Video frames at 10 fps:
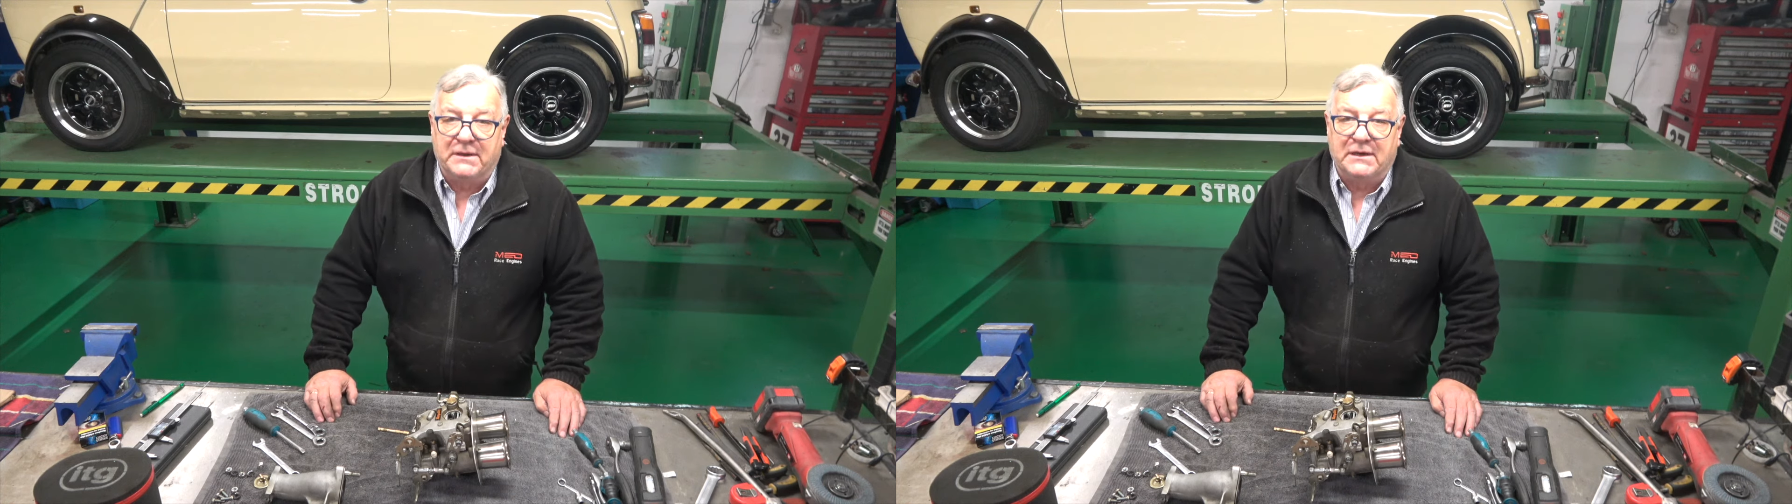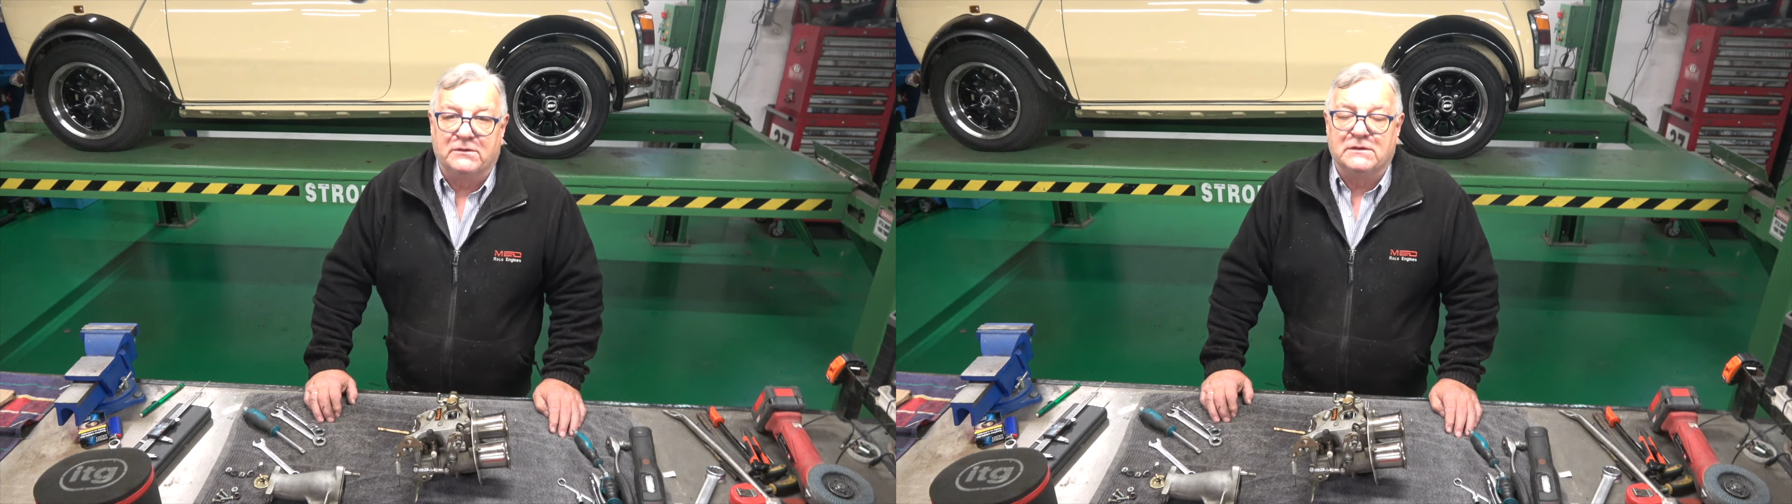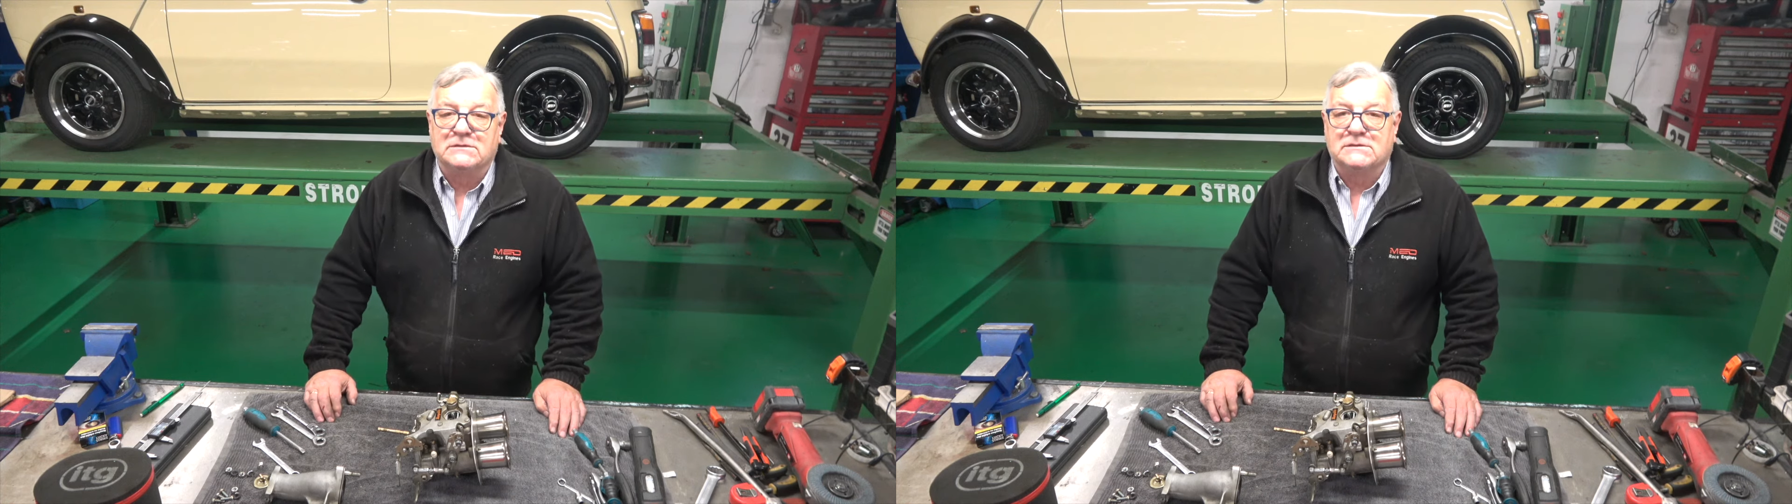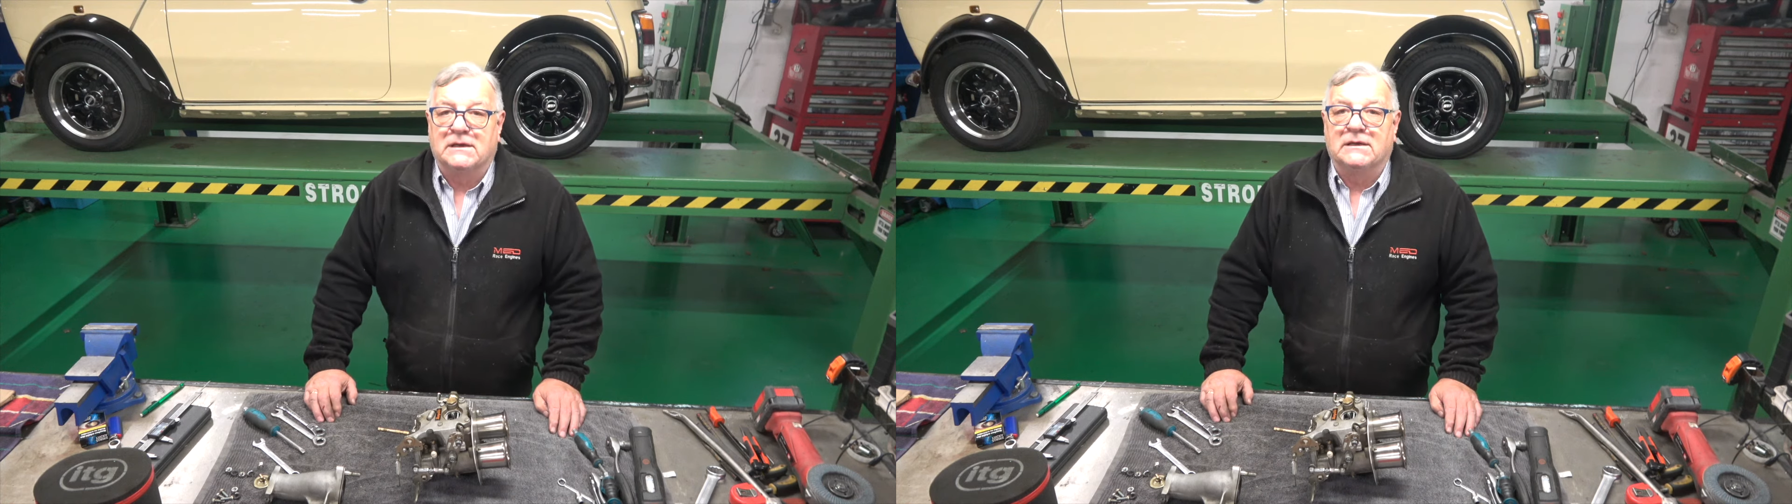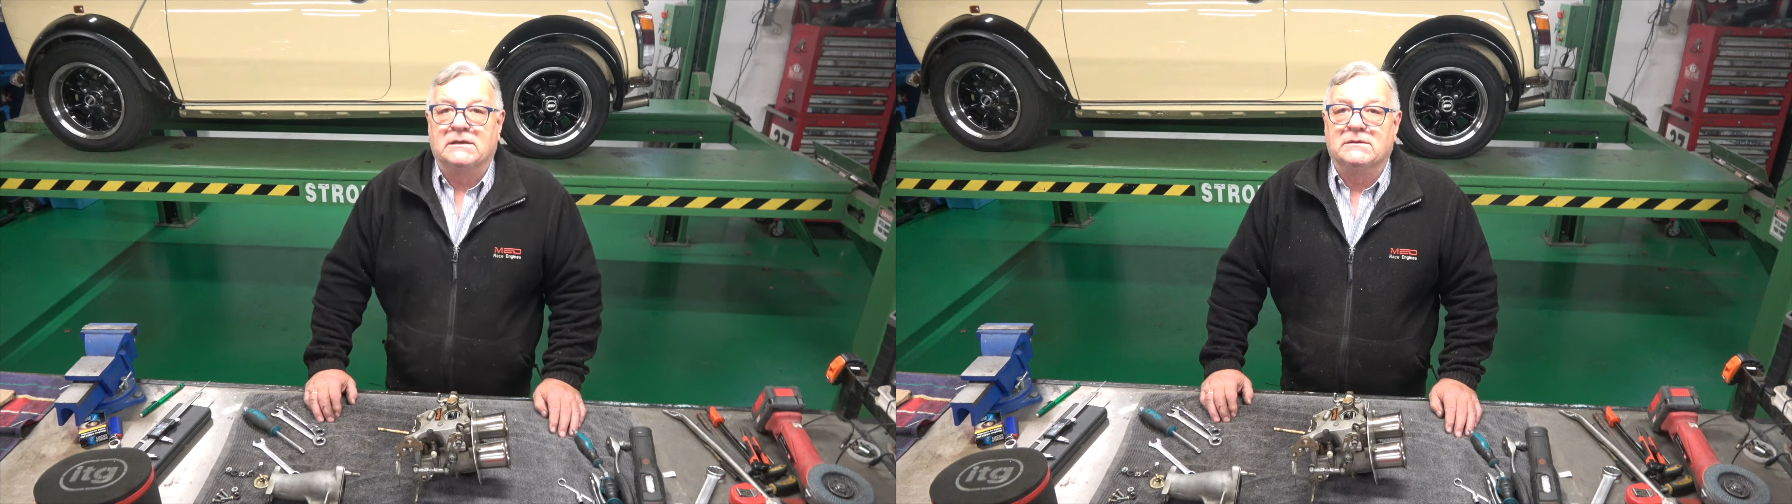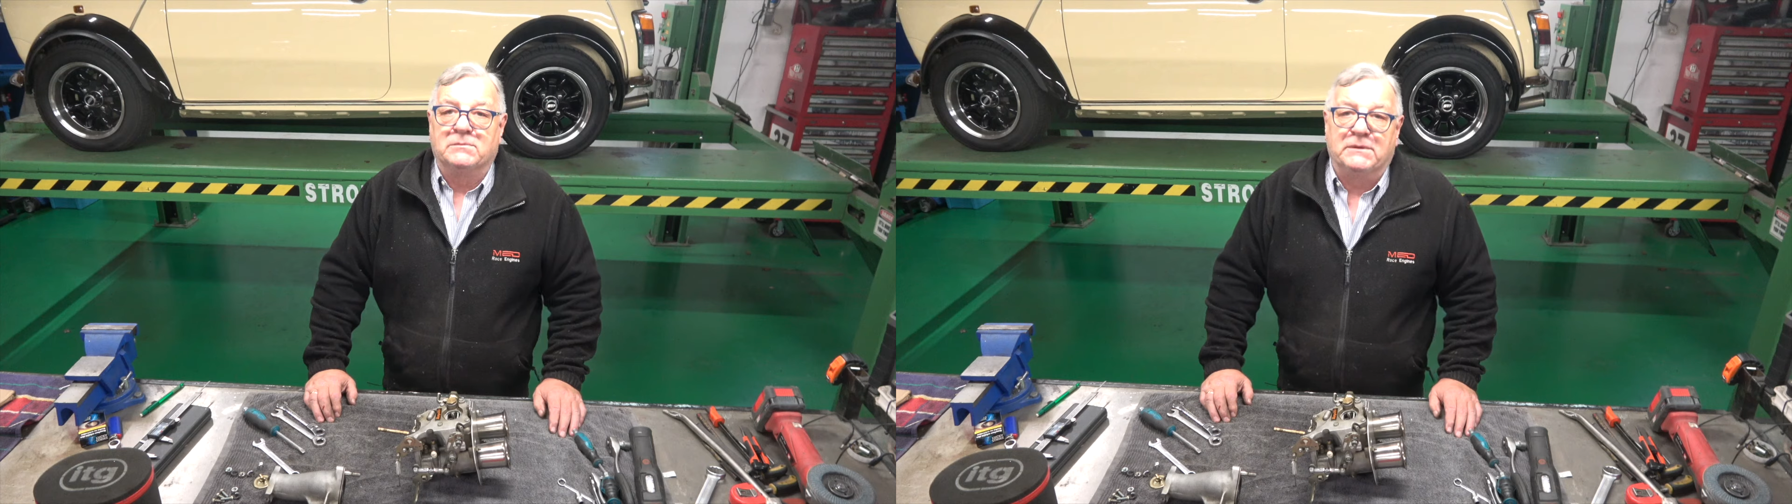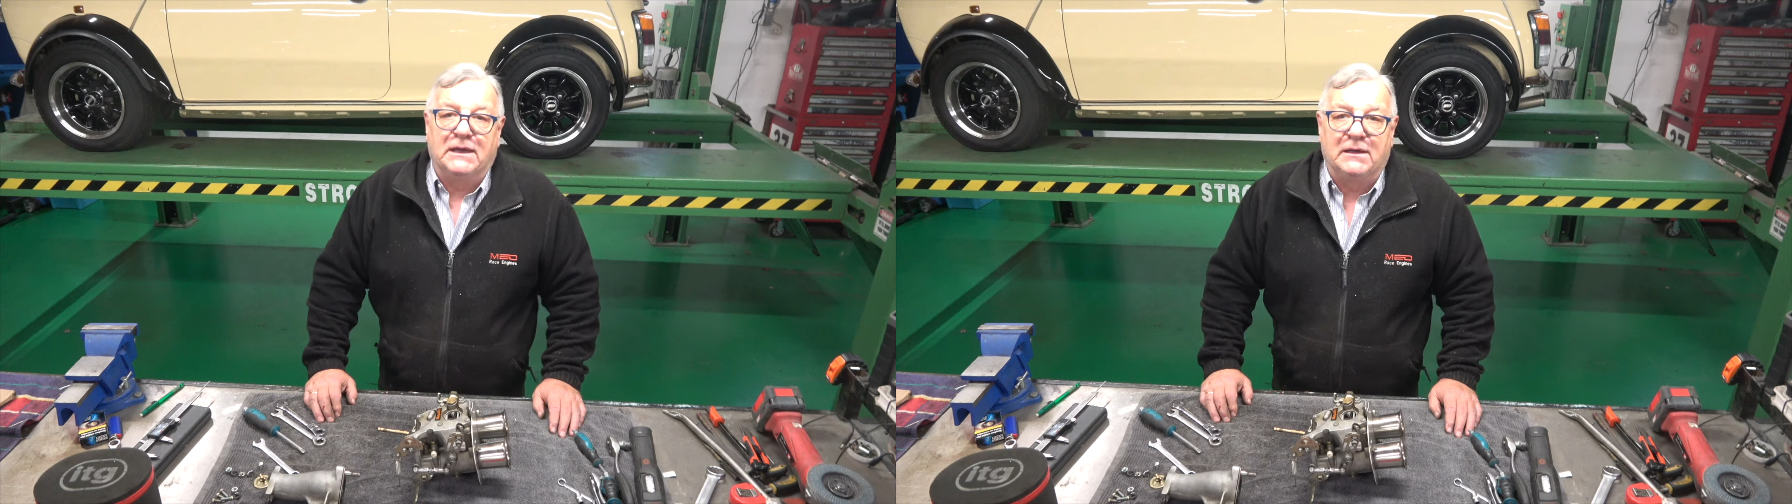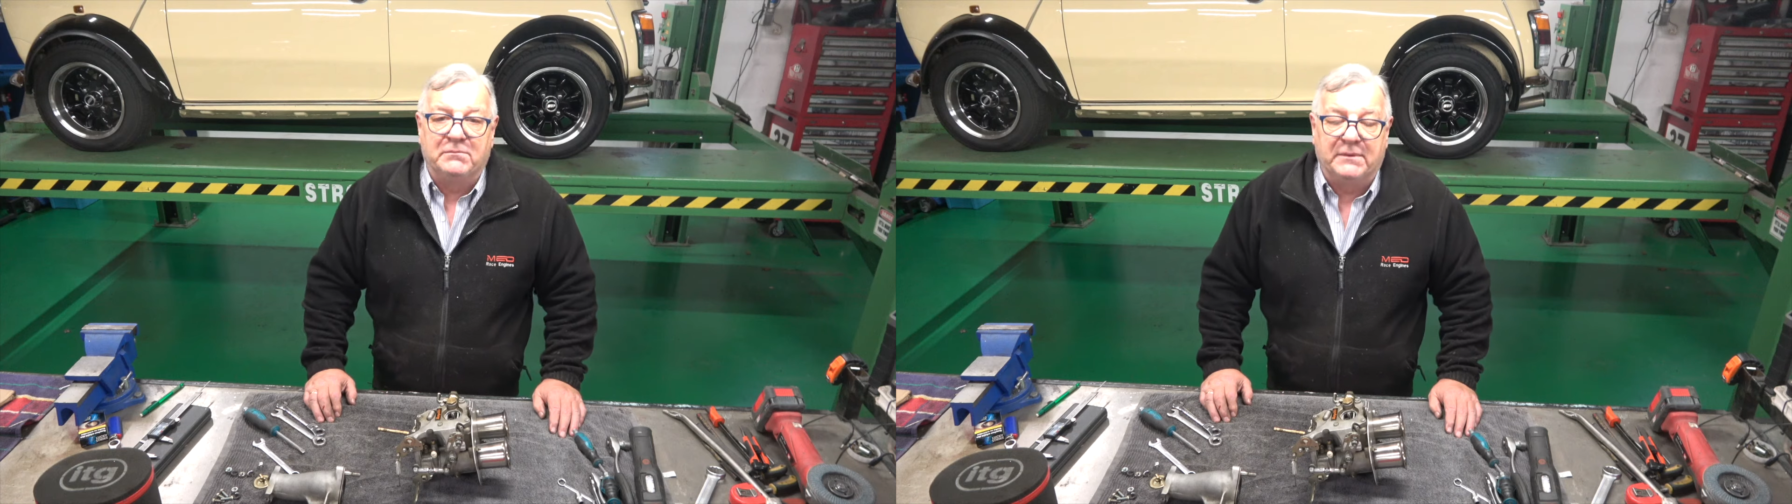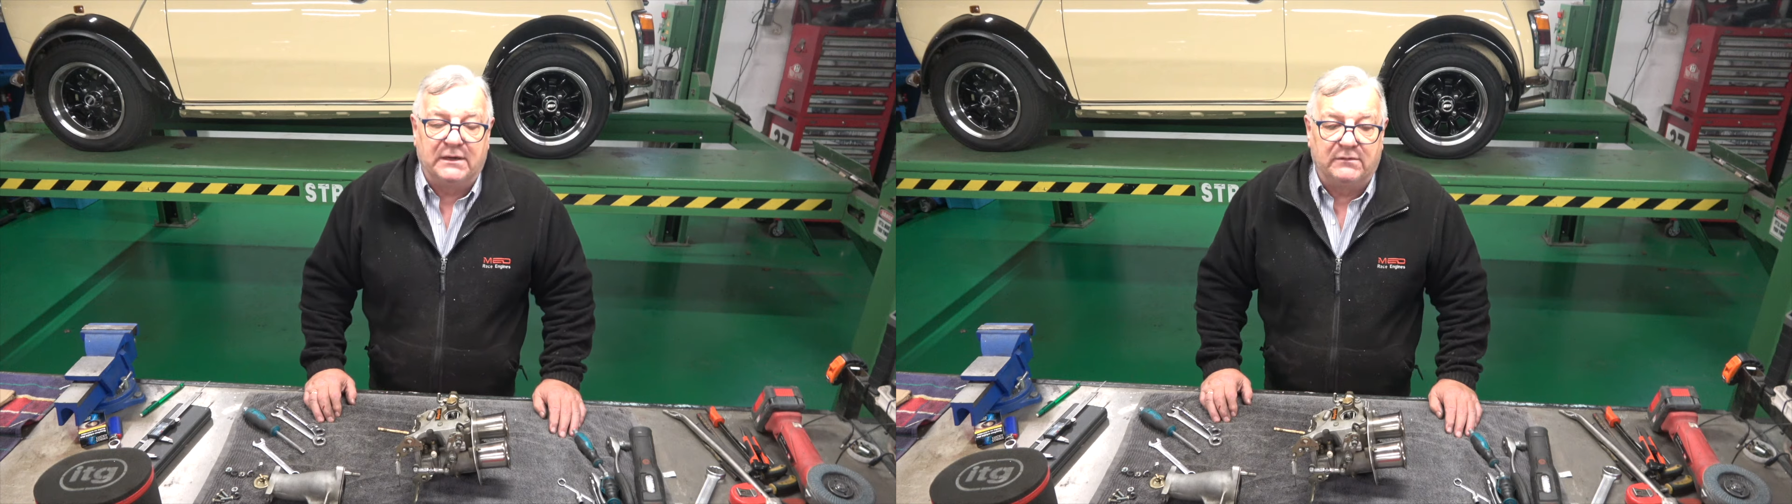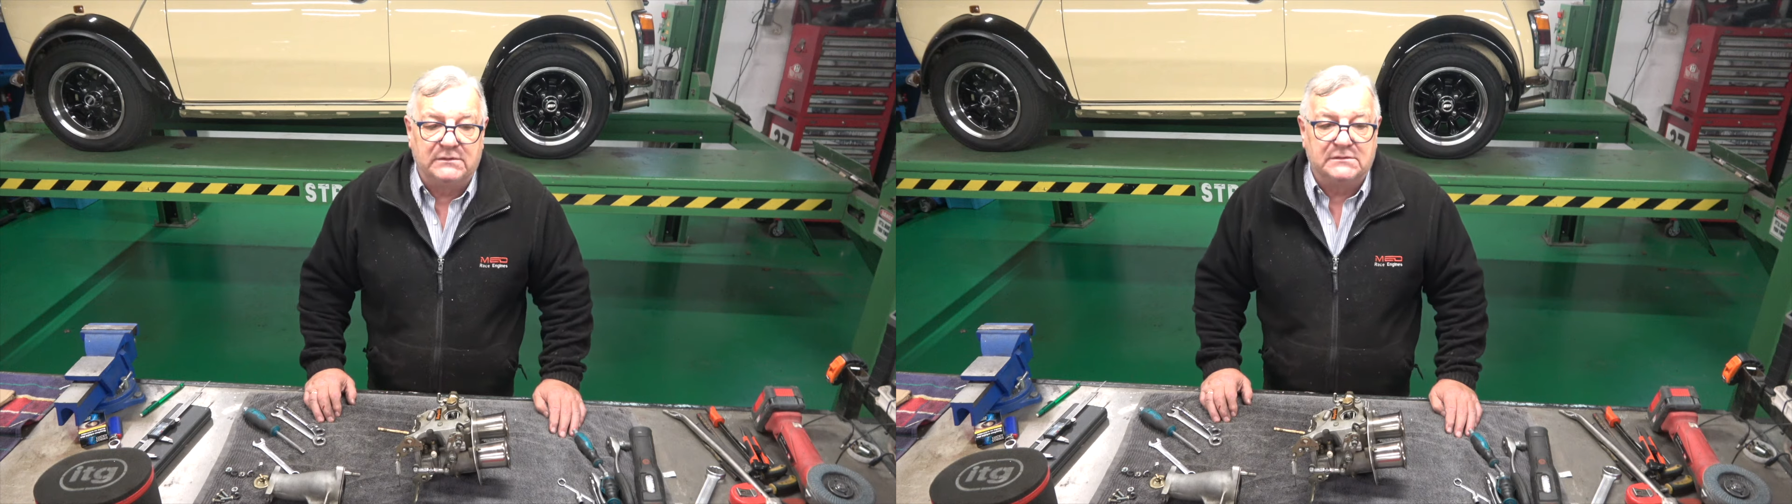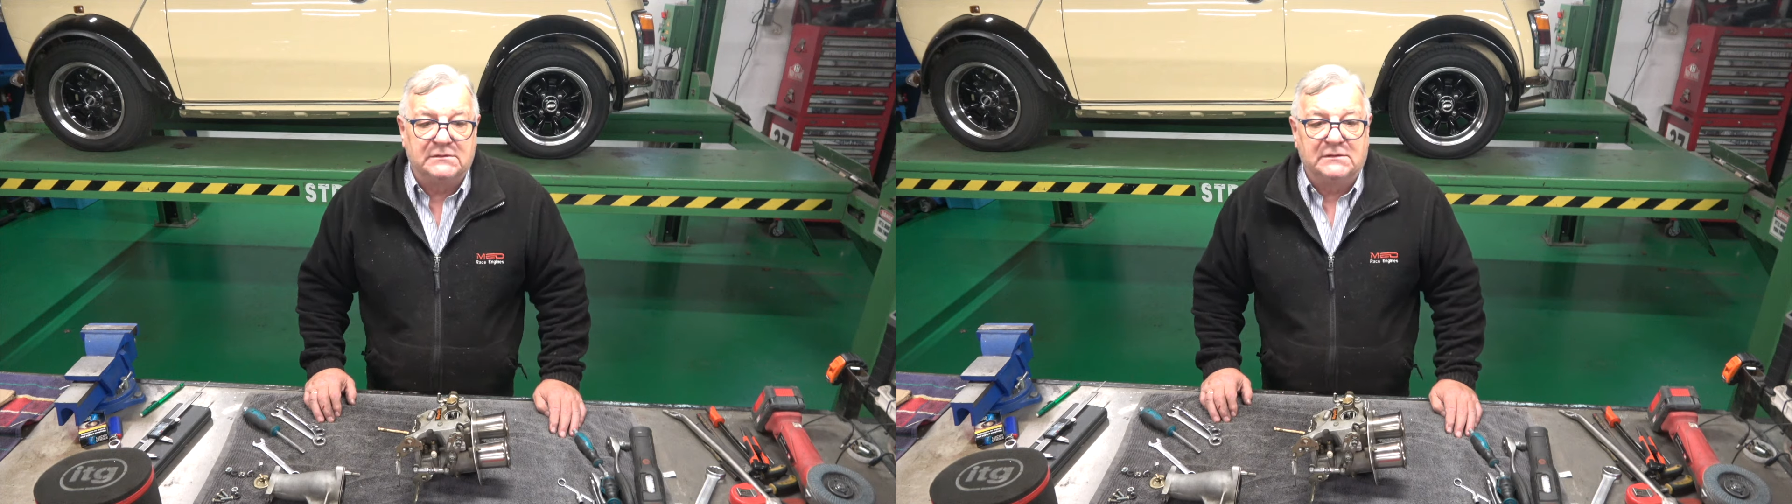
bearings and the big end bearings.